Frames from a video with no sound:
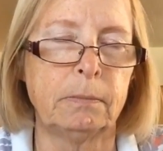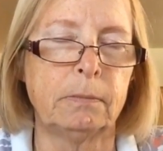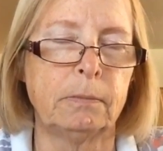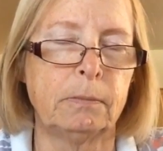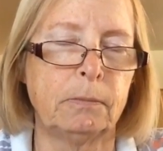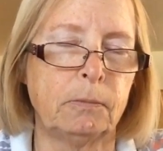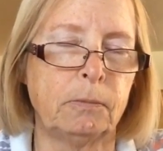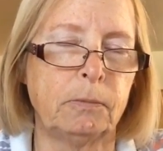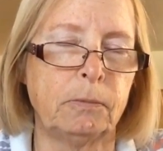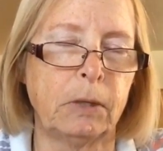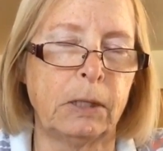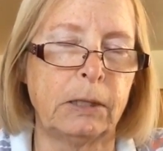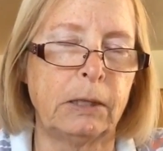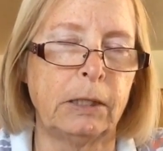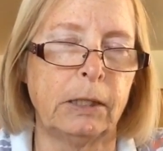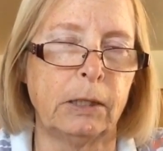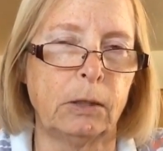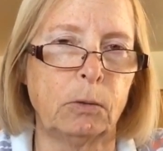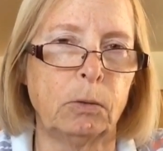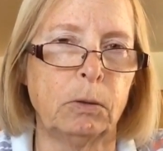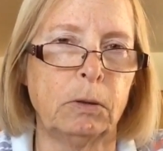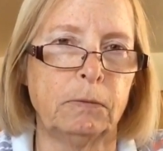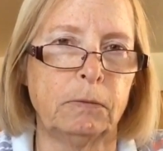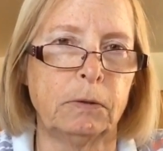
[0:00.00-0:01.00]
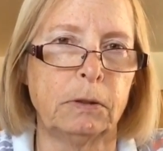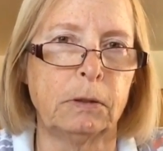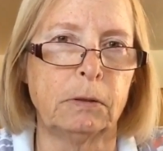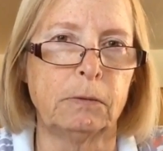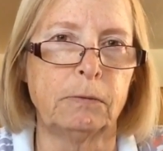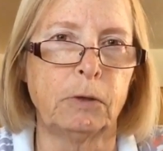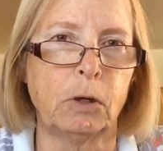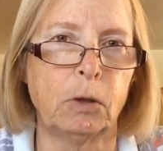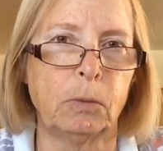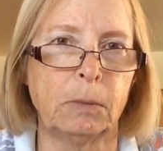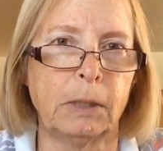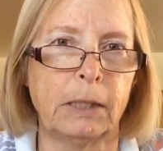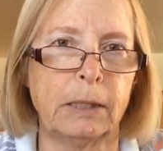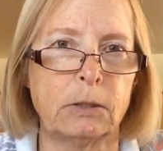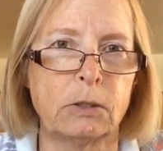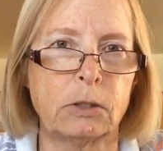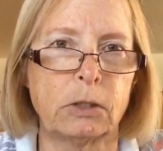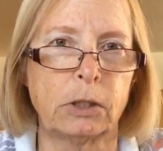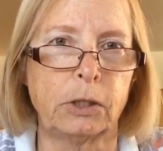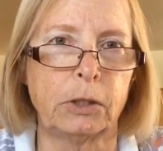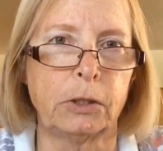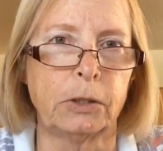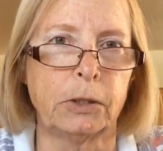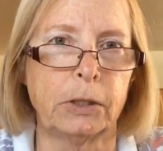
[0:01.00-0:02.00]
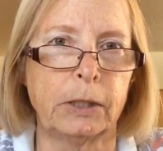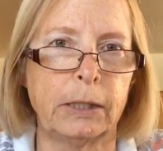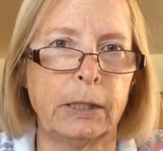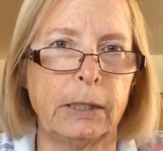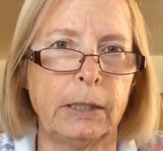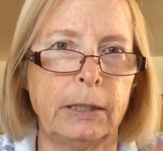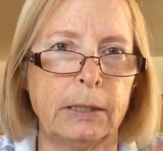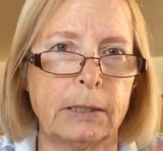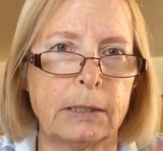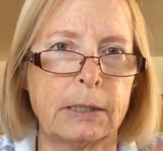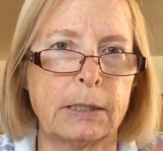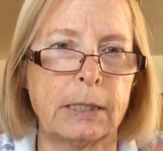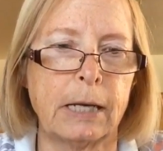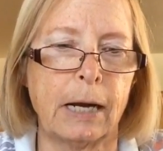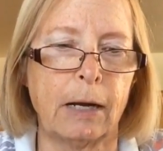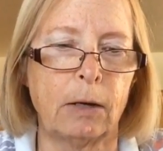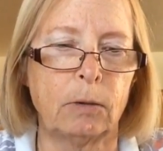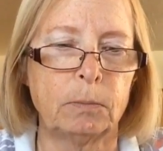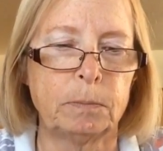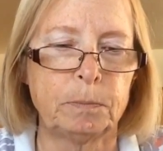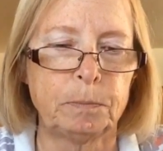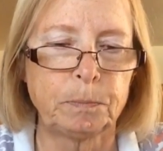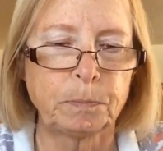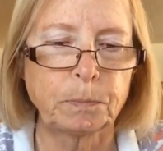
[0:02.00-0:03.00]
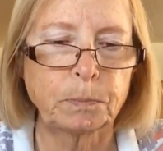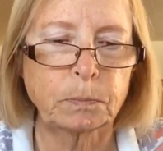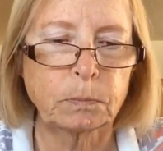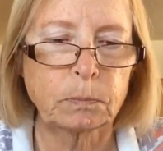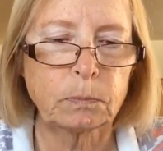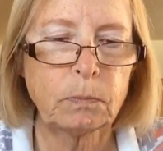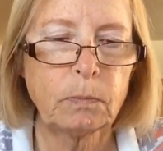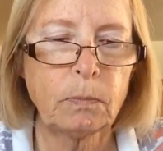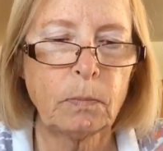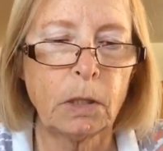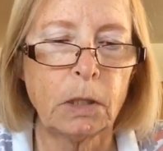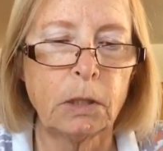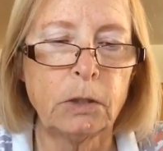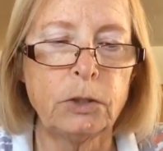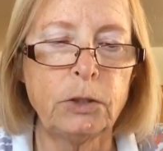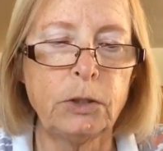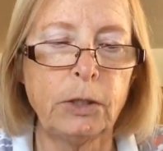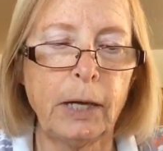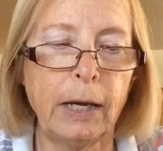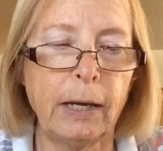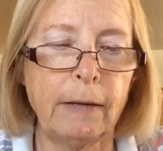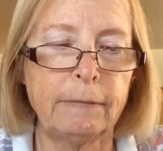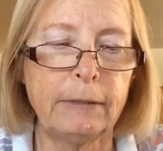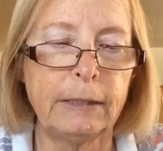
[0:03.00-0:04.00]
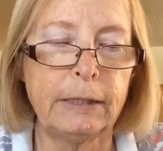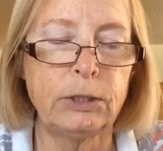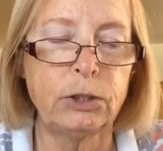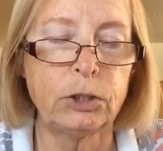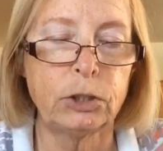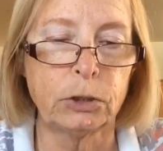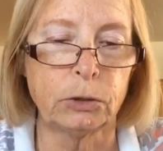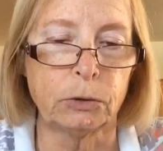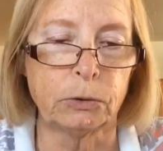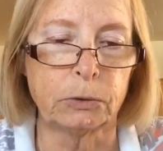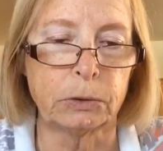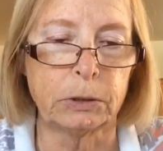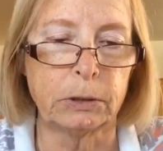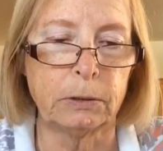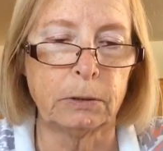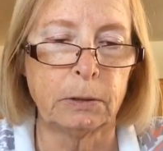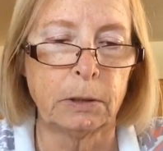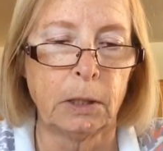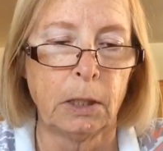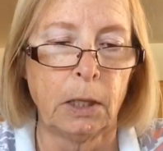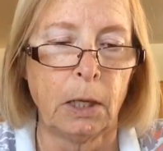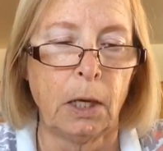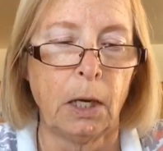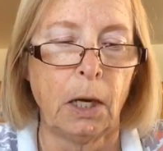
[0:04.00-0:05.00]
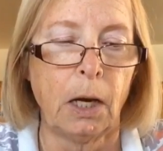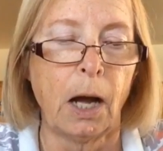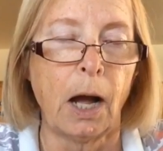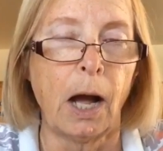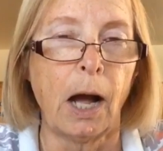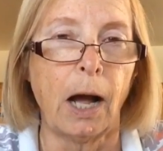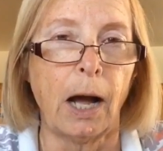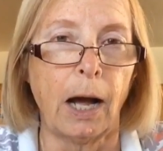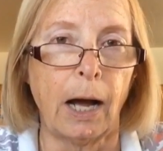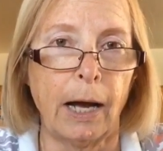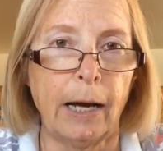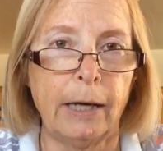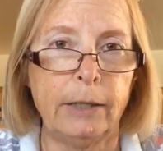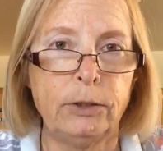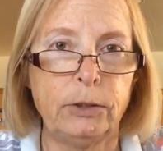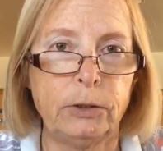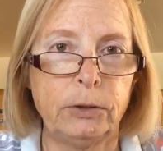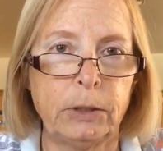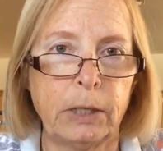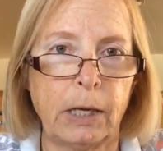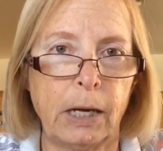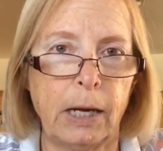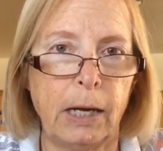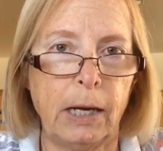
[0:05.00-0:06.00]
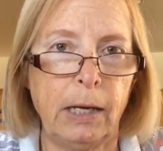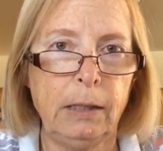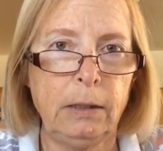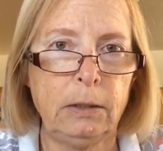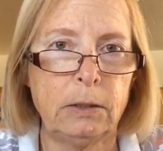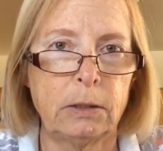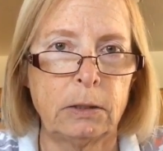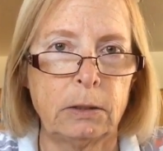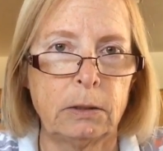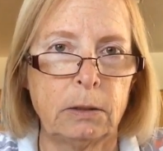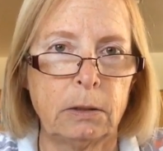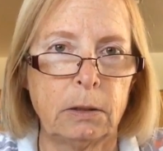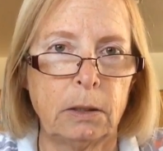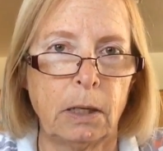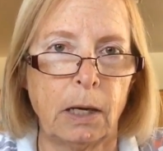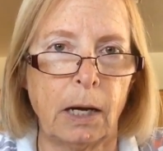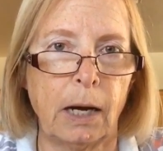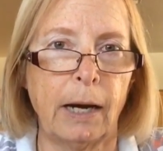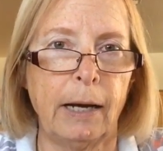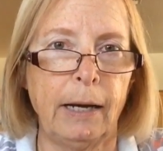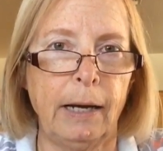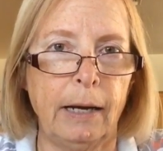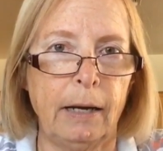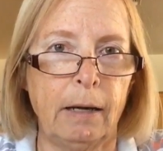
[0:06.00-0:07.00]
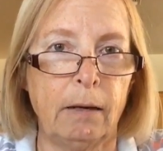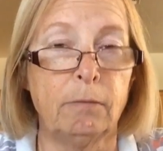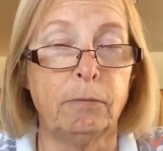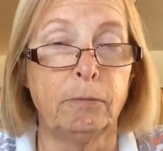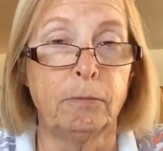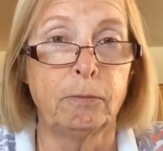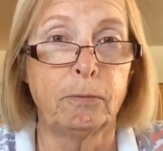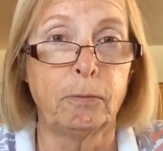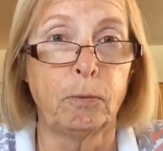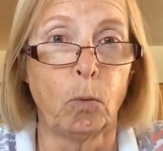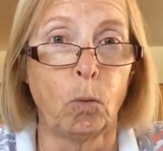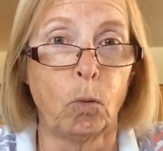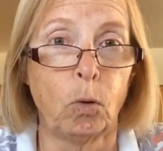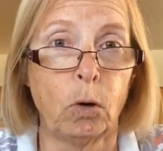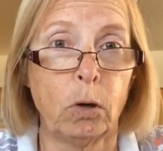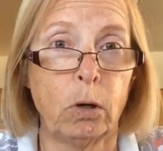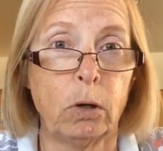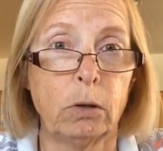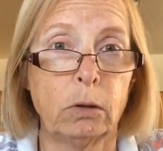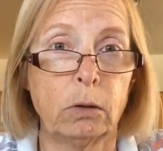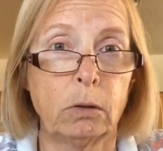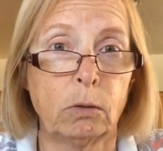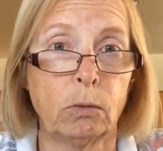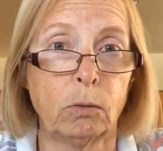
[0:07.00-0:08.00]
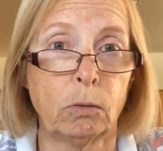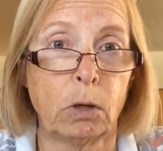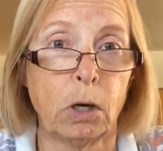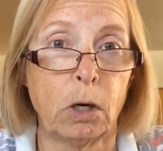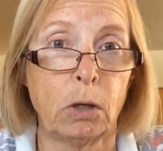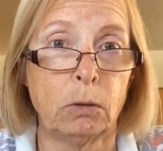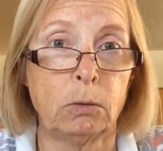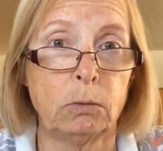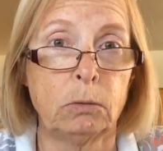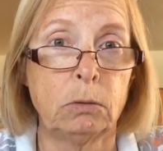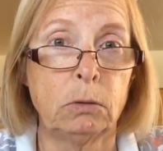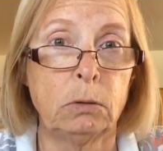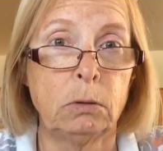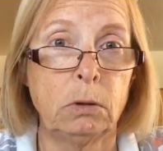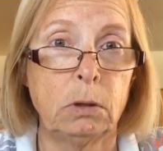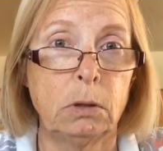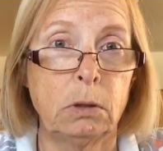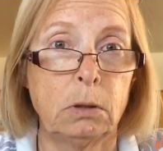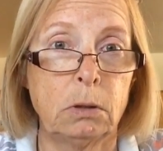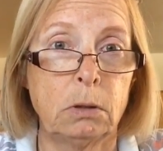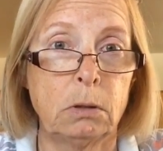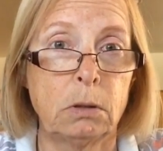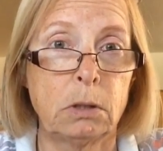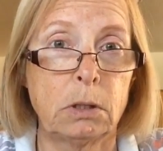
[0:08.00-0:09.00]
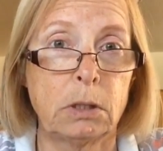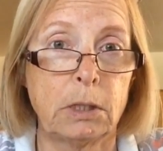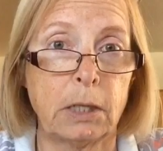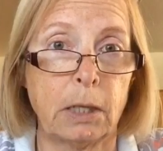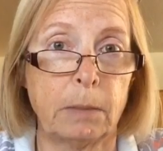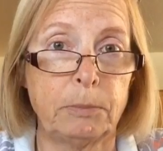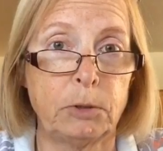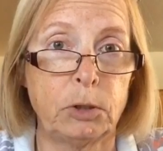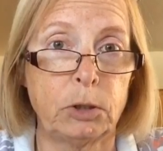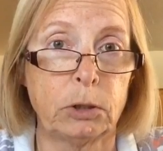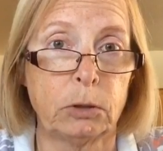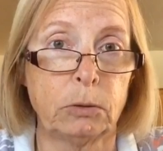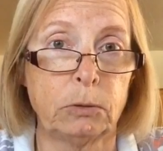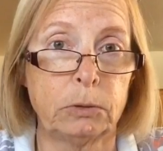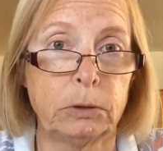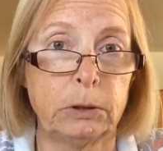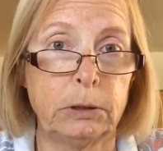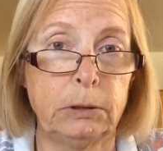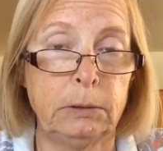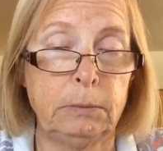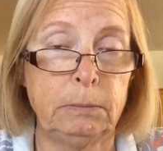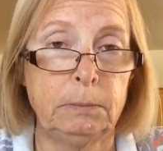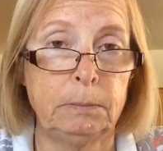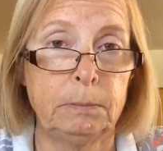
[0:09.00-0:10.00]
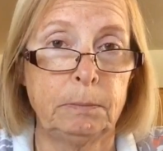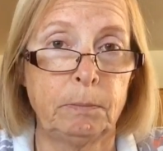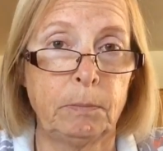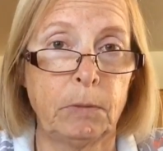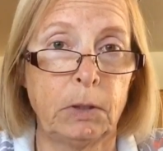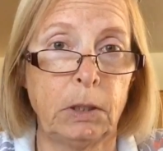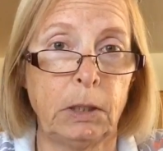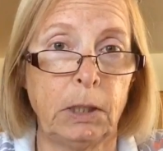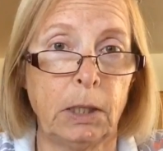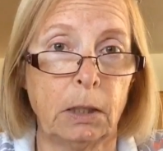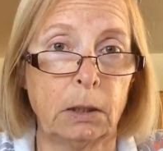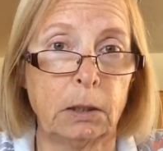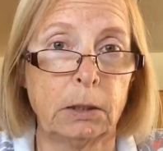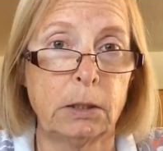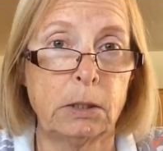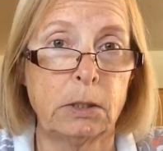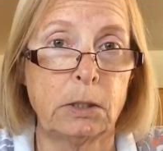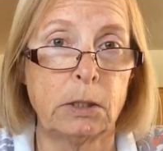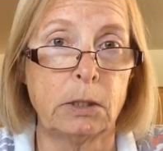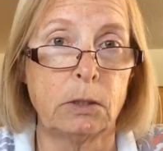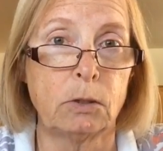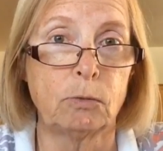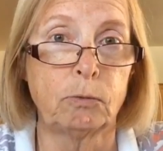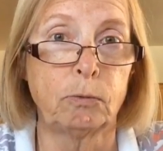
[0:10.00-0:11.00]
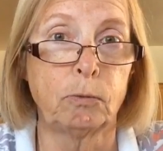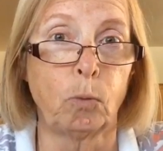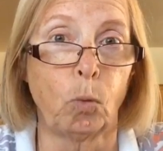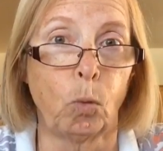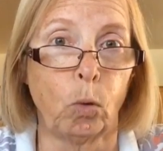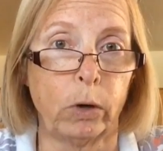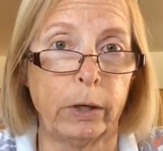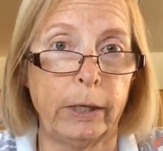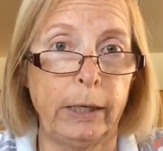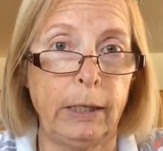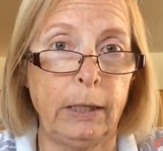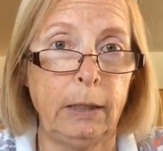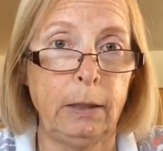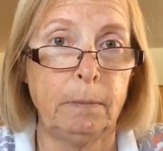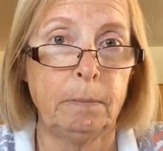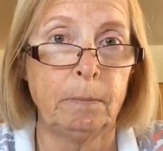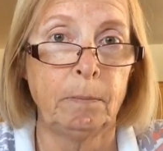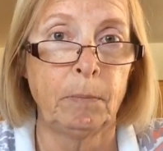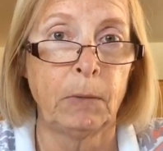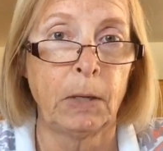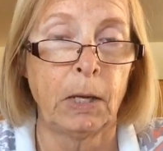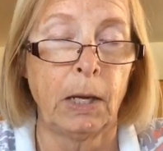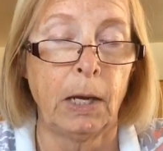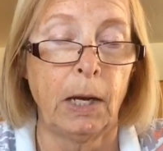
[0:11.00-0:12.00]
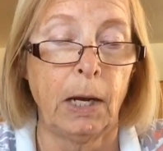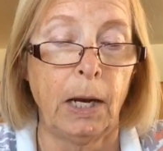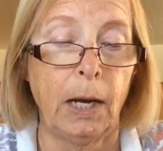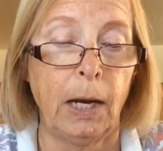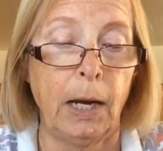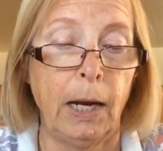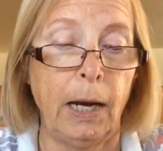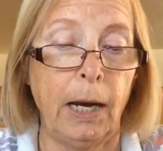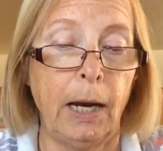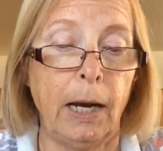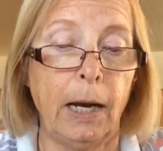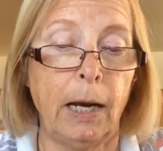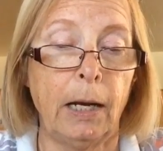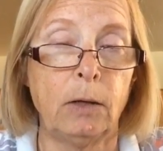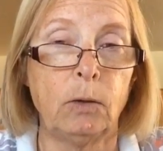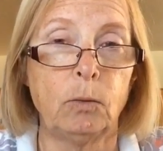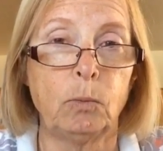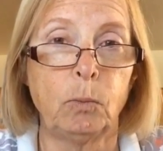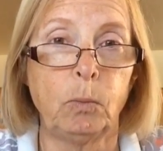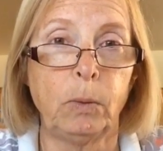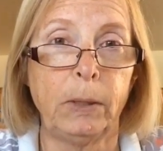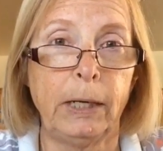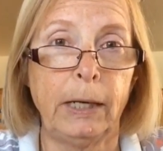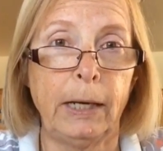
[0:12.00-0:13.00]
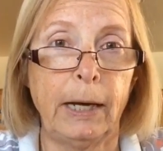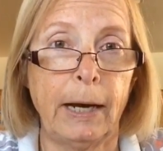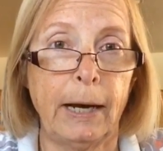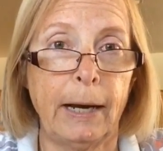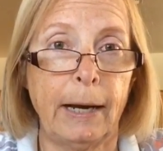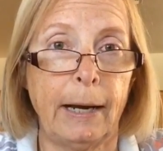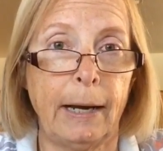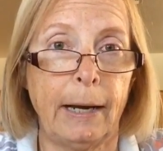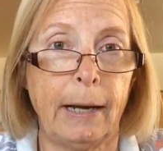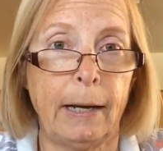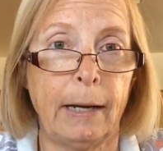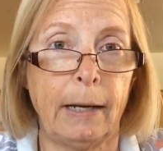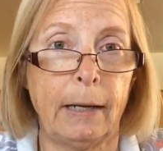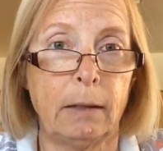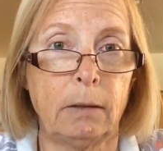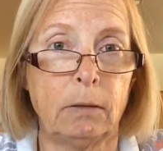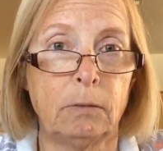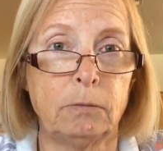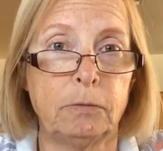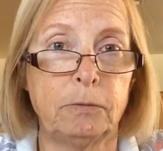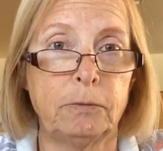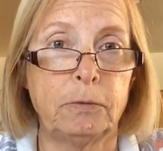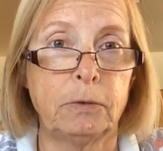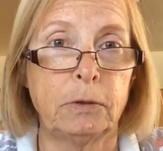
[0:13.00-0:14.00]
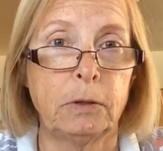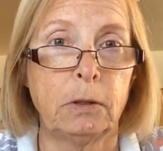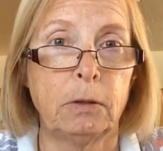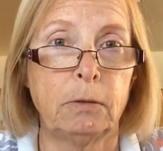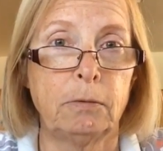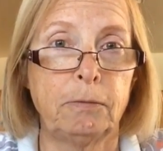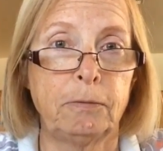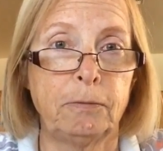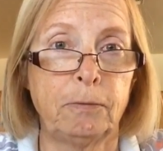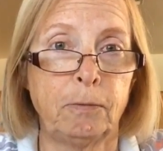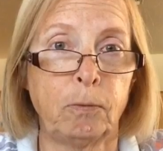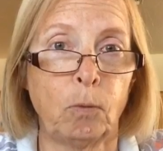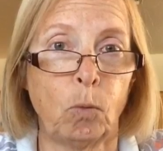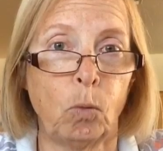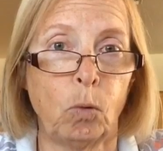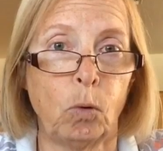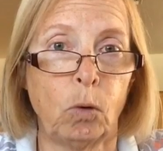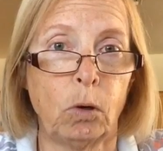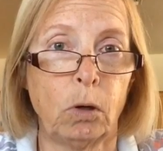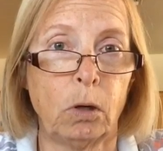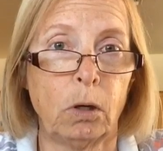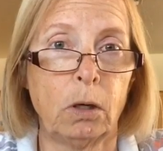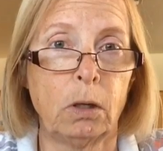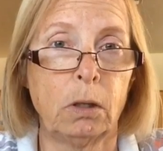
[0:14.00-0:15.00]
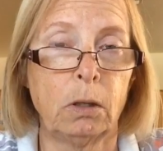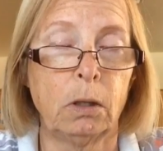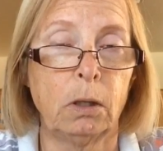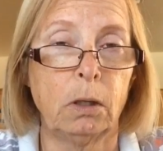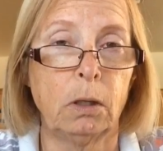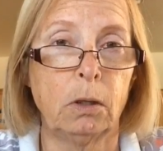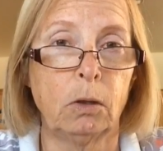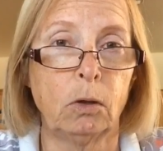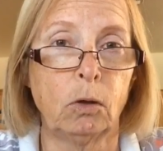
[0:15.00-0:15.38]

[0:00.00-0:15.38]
what the equivalent of Homeland Security is now. Do you have any children? I do not. I have 4 grown stepchildren. The youngest is 40. And we have 4